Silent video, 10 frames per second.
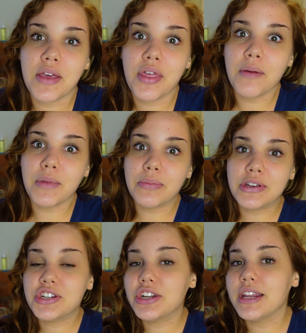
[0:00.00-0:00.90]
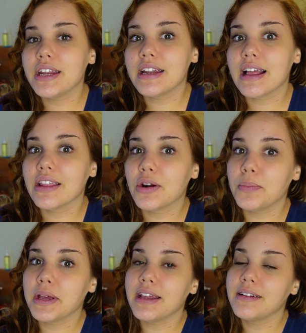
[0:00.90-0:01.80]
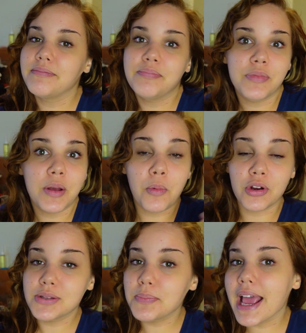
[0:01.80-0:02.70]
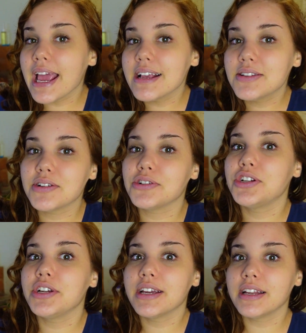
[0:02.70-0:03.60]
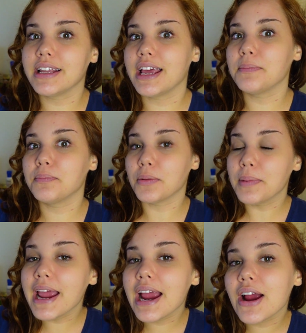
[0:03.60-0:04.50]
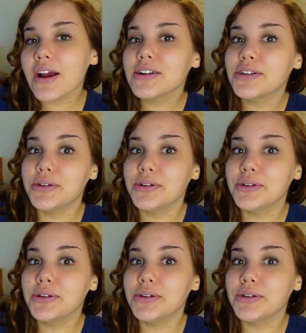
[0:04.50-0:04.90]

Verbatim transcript: I thought maybe she needed a little bit more space so she could get prepared